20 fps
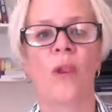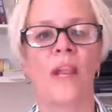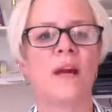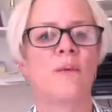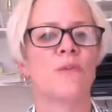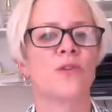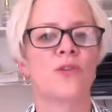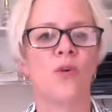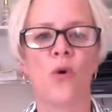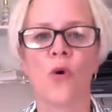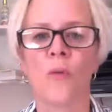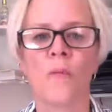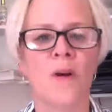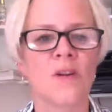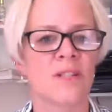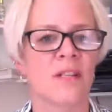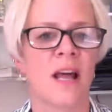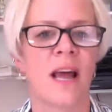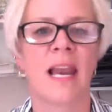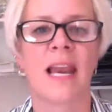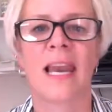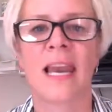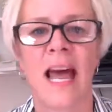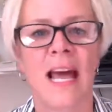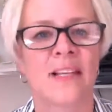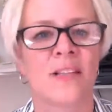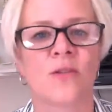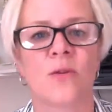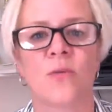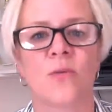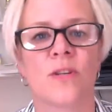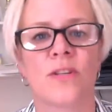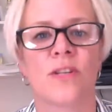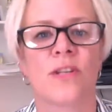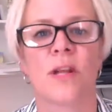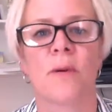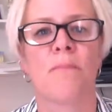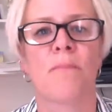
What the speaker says: It was almost like last orders at the